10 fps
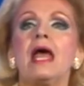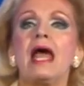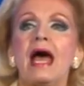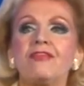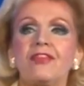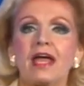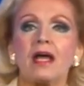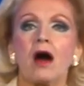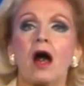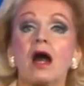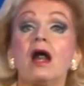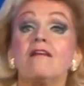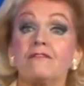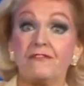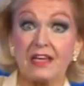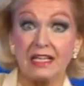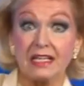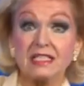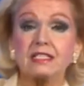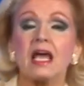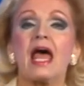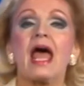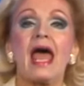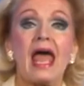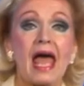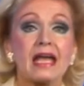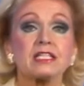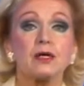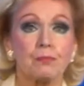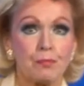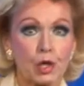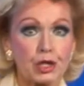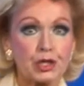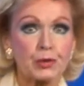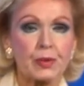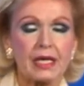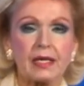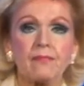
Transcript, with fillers: and they are Venus and Mercury.